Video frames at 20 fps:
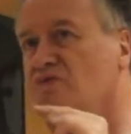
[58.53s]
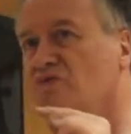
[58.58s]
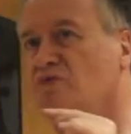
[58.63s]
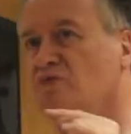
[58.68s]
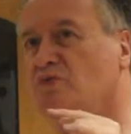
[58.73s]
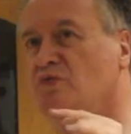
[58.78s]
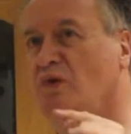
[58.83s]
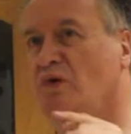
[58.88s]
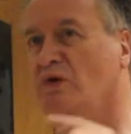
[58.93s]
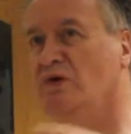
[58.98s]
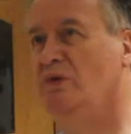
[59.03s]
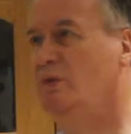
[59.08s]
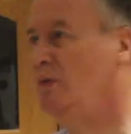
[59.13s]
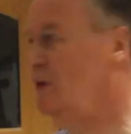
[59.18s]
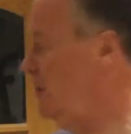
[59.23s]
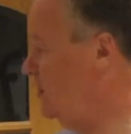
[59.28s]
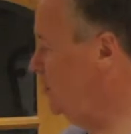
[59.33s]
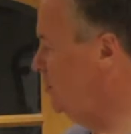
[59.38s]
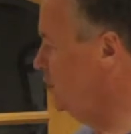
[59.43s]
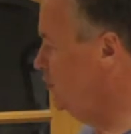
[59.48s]
what you
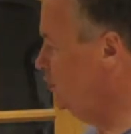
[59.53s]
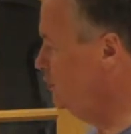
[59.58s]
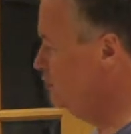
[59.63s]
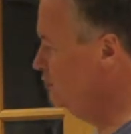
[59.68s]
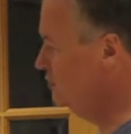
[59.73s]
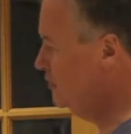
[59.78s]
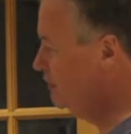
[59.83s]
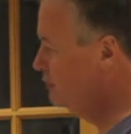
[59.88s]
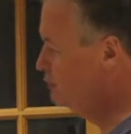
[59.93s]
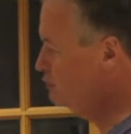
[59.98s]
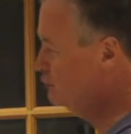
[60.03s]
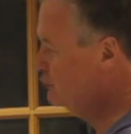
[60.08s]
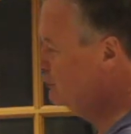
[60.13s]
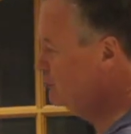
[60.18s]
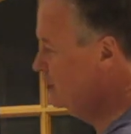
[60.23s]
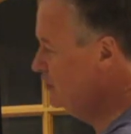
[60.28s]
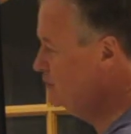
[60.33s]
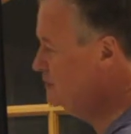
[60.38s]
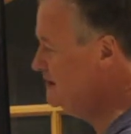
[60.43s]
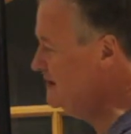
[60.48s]
are called
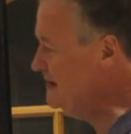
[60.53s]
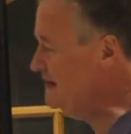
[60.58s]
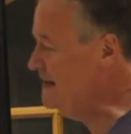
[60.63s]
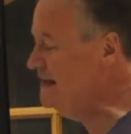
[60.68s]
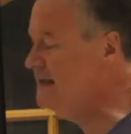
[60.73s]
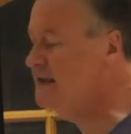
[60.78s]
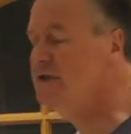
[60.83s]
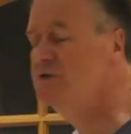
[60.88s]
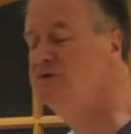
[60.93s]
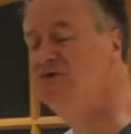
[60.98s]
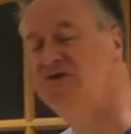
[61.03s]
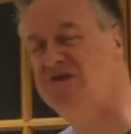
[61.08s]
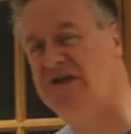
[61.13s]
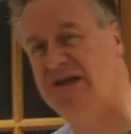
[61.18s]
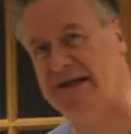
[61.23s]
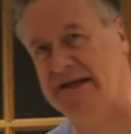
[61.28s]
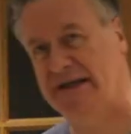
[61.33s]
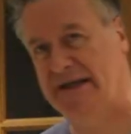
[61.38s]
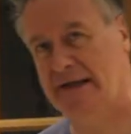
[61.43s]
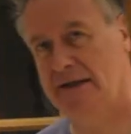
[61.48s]

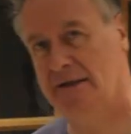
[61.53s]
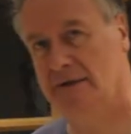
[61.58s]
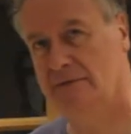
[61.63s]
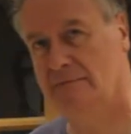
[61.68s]
proteinogenic.